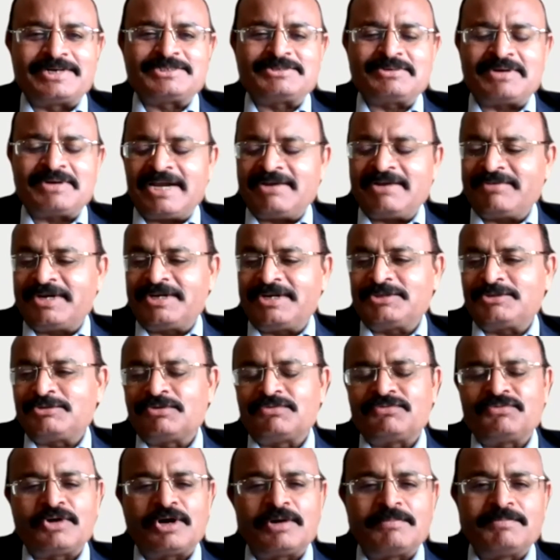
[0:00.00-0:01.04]
So I went through
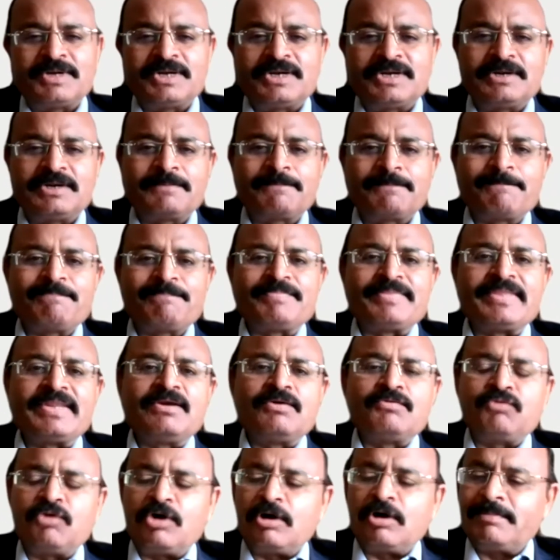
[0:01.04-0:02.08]
a
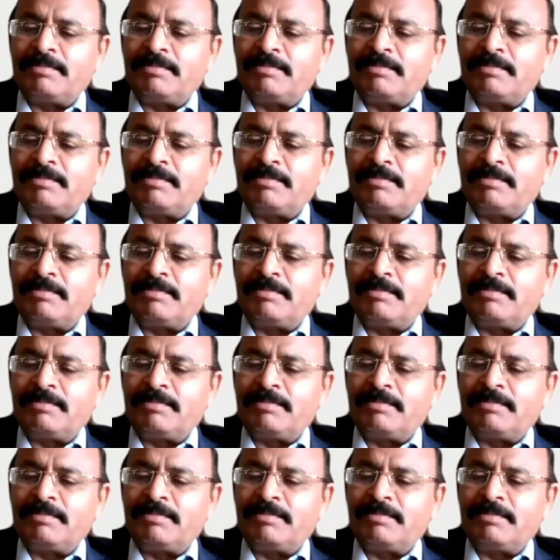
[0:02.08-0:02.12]
formal